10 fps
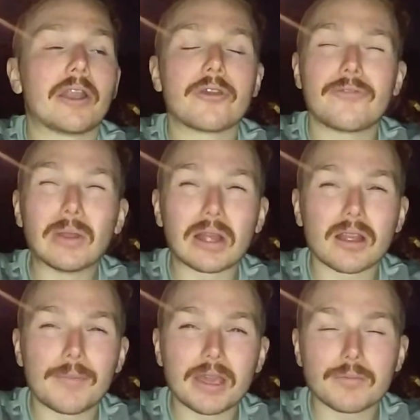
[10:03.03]
don't feel like
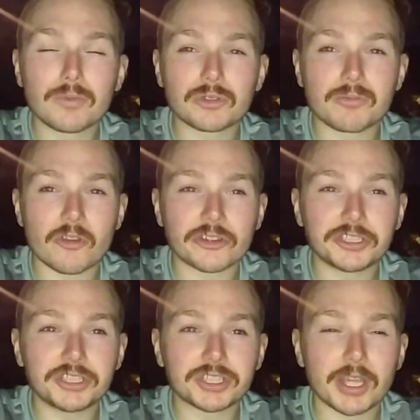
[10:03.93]
I'm making much progress
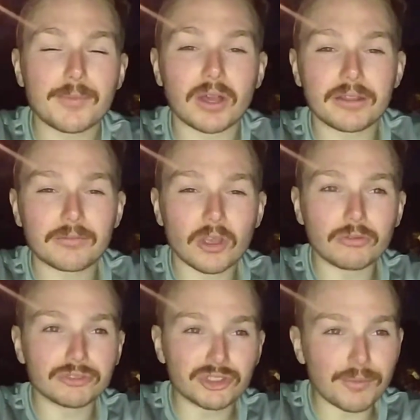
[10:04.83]
each day, but I
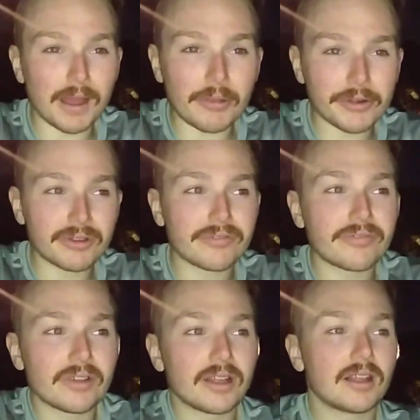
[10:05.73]
don't zoom out enough.
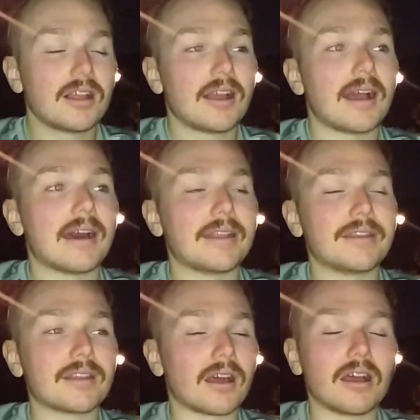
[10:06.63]

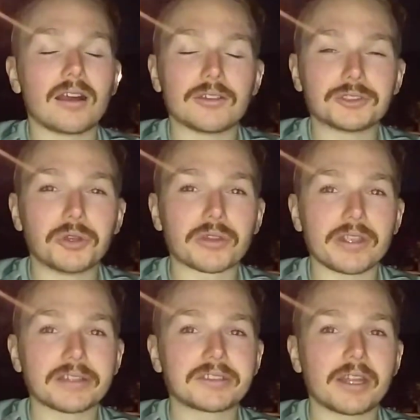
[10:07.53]
And like I was talking
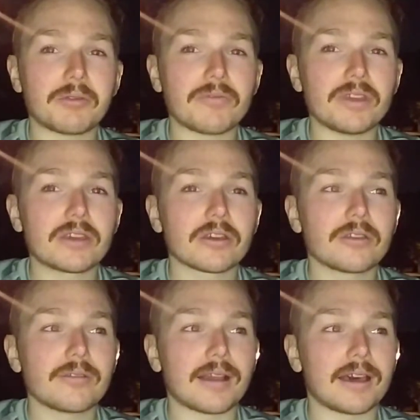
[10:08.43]
yesterday with
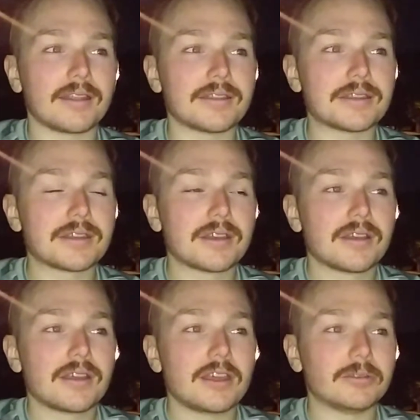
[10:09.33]
Nico, and
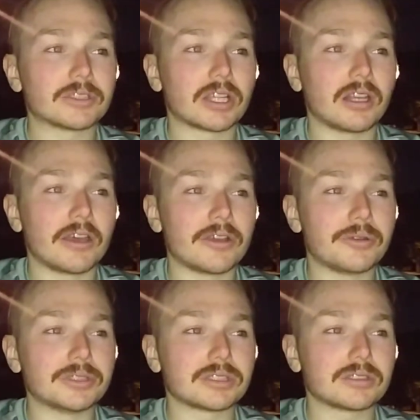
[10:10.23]
he was saying like he
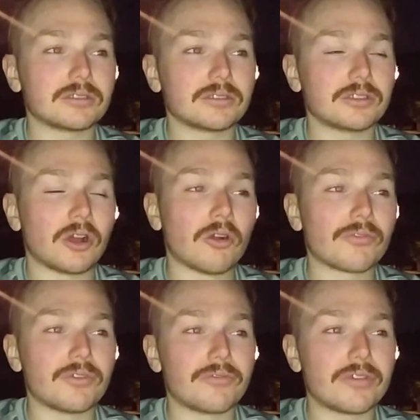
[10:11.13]

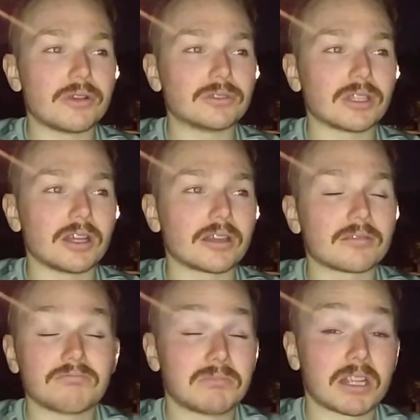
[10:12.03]
often feels like
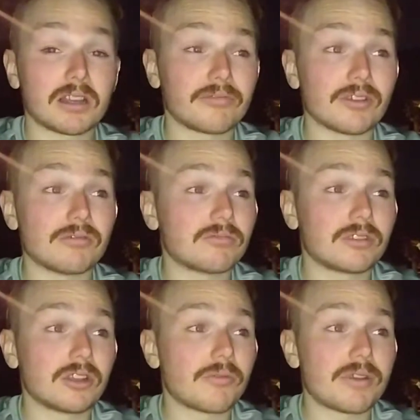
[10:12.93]
I feel.
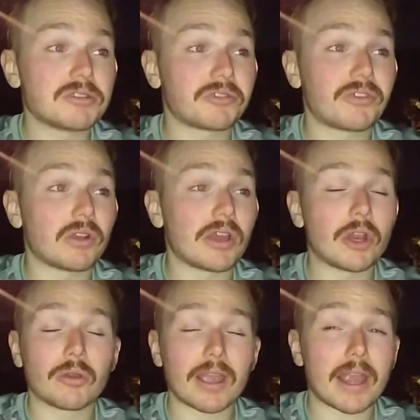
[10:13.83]
We just feel like you're
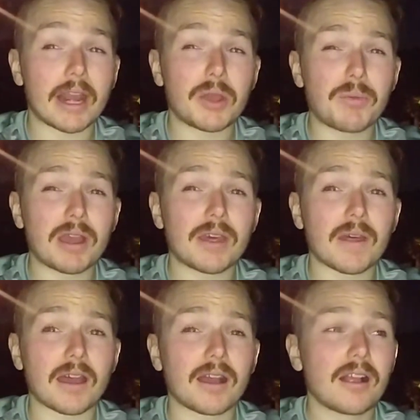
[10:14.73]
not getting anywhere,
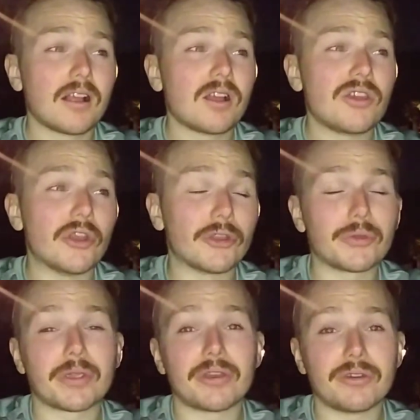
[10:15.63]
that you're not
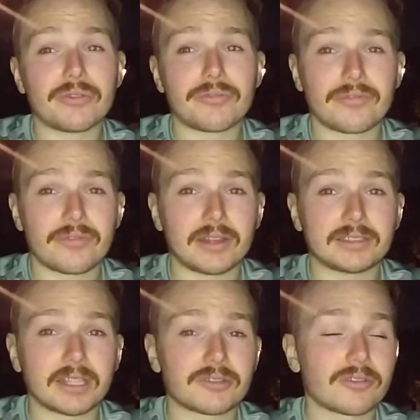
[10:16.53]
doing enough,
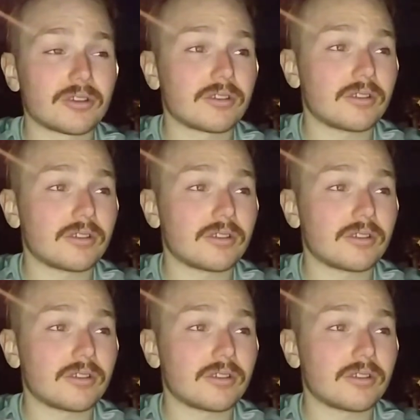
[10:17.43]
etc.